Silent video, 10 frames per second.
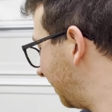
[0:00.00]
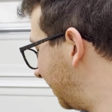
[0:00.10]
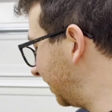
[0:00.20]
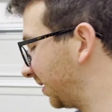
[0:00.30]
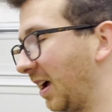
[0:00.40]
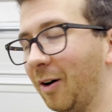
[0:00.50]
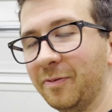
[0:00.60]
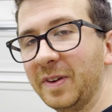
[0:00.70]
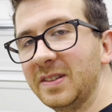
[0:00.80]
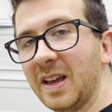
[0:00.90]
This
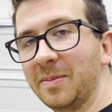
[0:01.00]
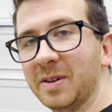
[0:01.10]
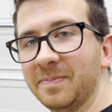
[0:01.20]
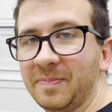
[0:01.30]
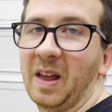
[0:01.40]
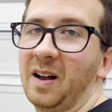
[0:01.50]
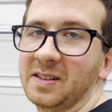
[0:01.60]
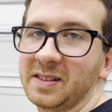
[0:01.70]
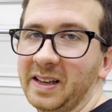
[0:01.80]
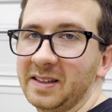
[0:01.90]
outfeed table,
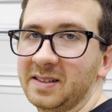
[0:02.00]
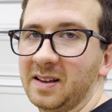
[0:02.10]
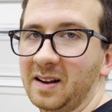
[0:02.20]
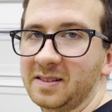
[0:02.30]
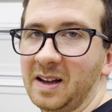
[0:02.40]
honestly, it sucks.